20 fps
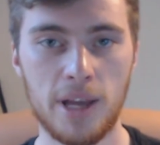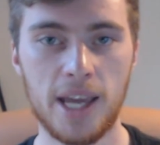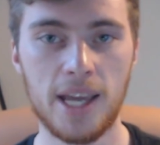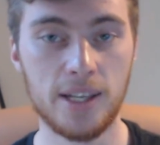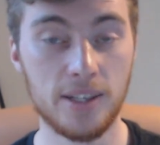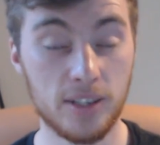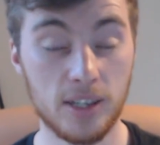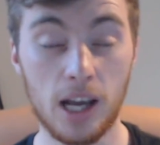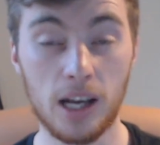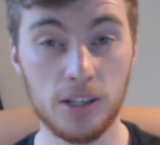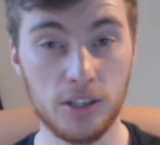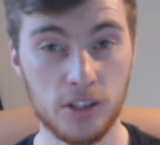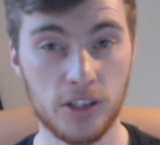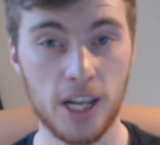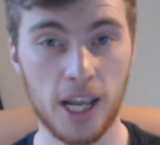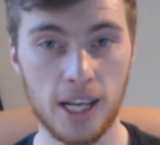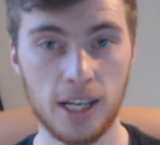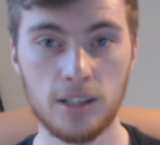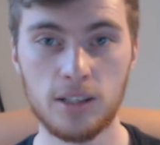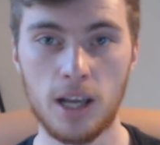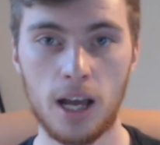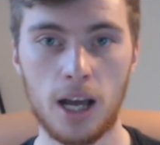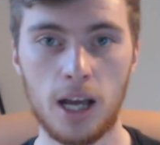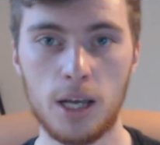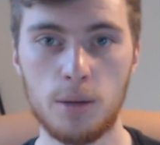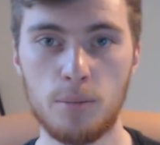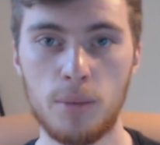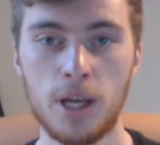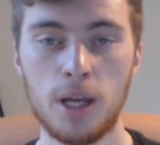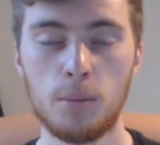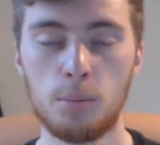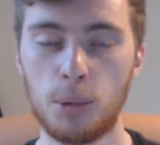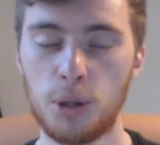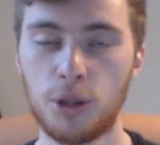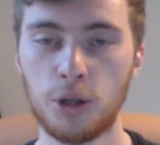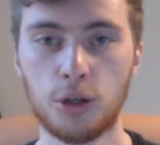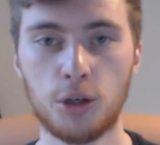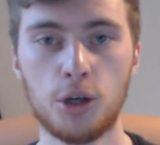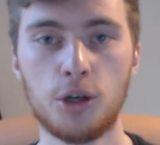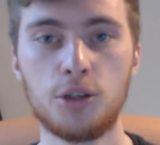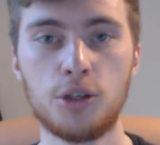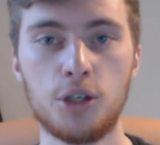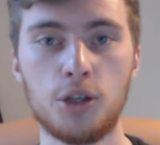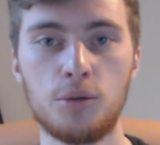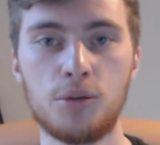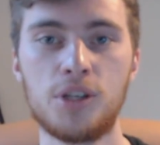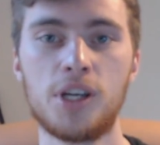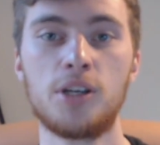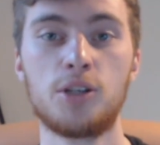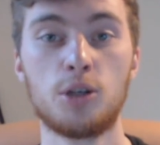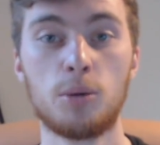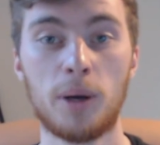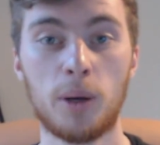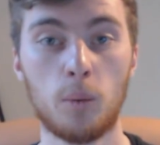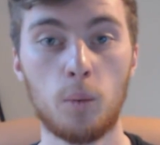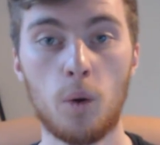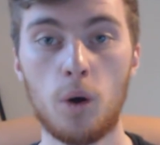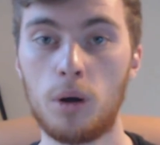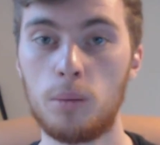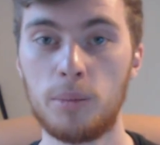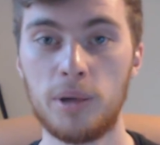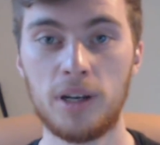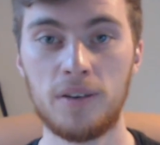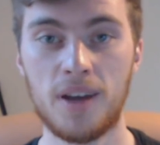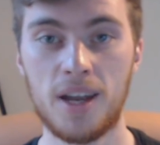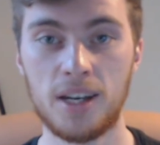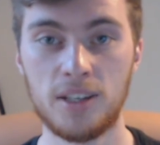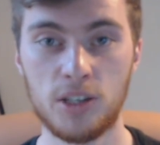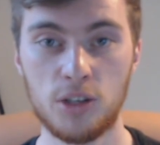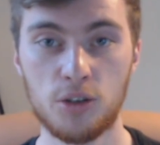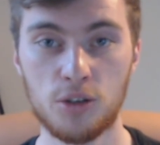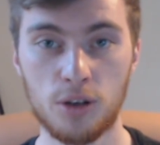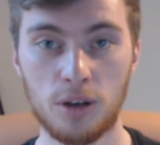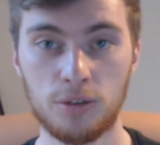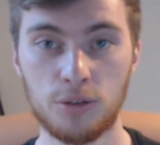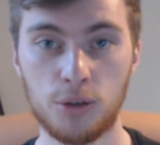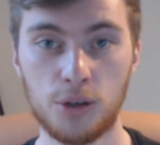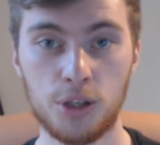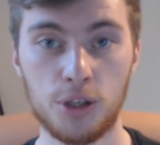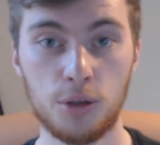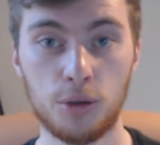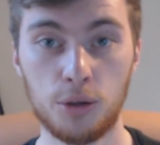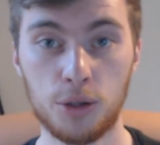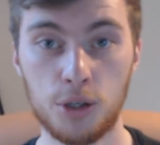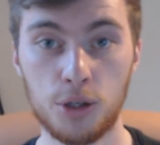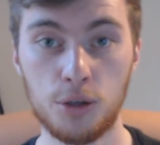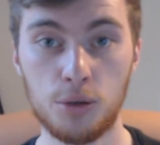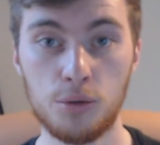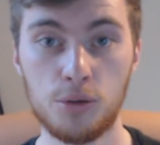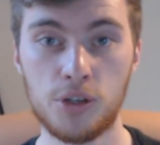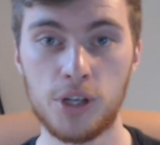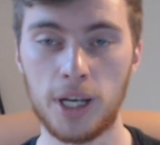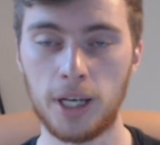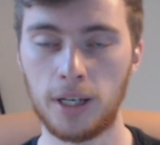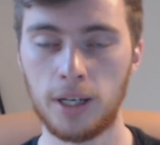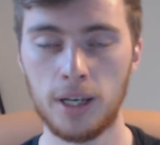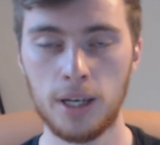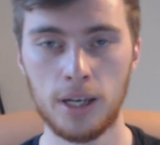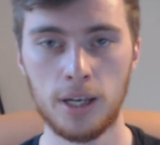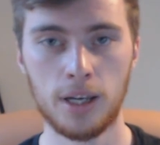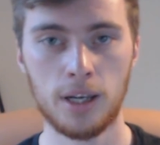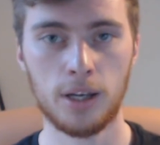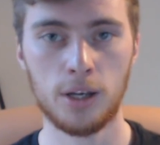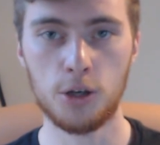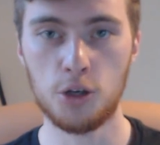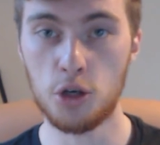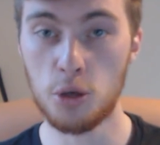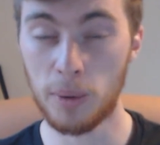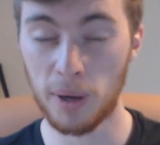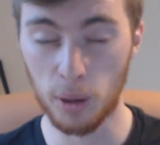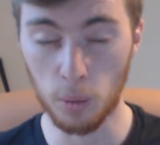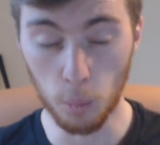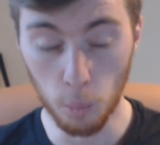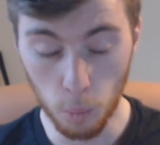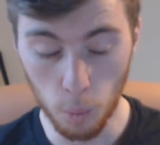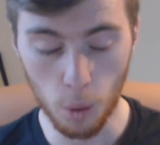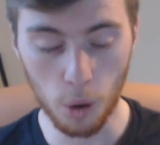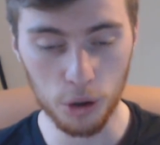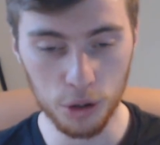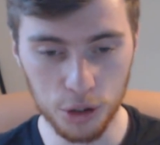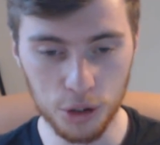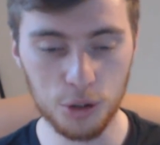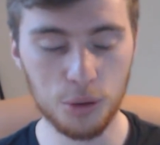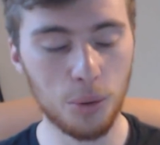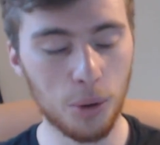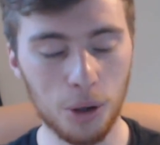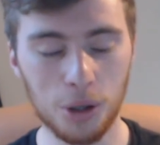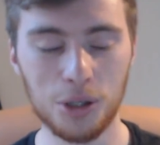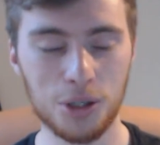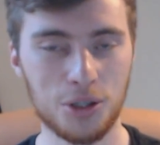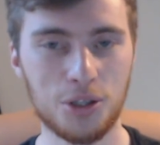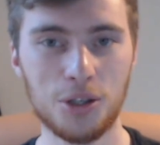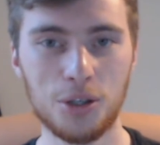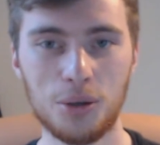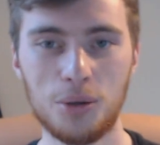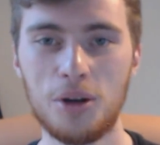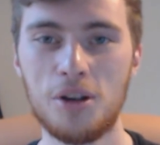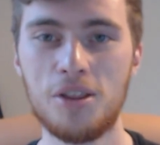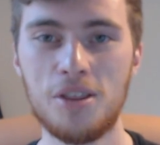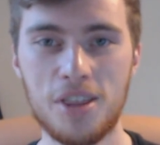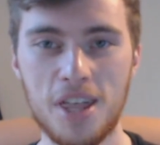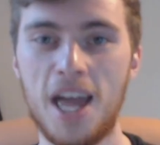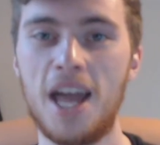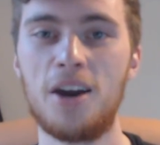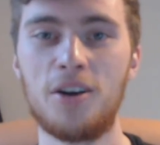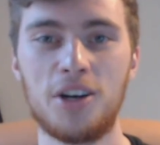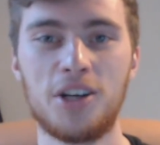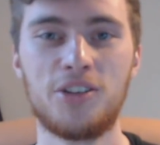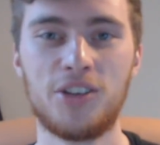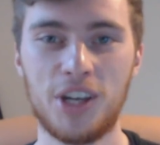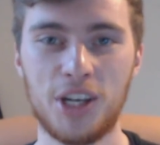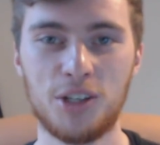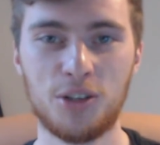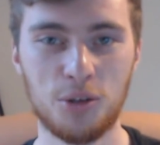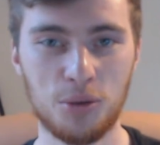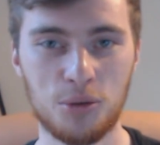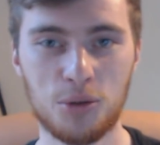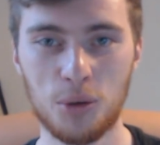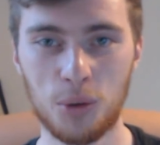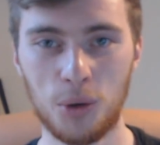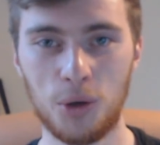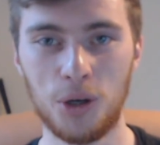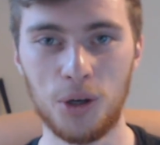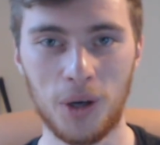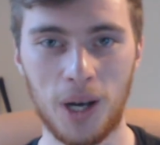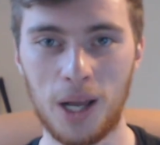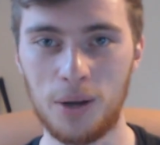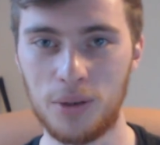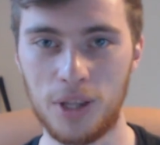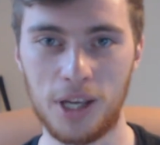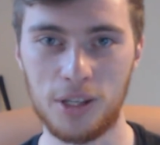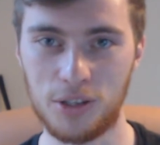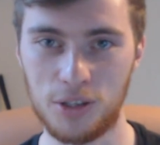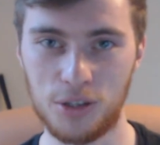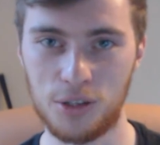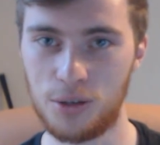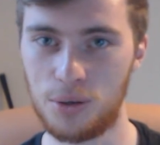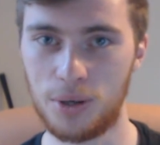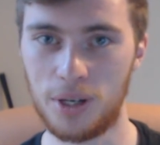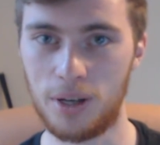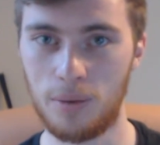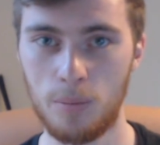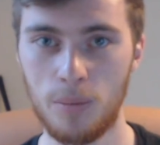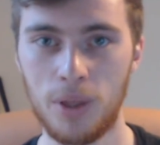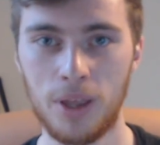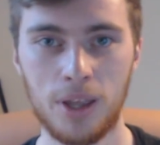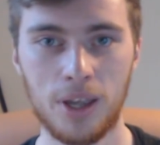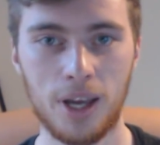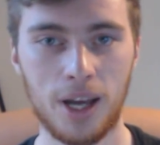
It does take time, but the good news is no matter what bit of editing software you're using, no matter what you want to do, there is a tutorial out there to do it.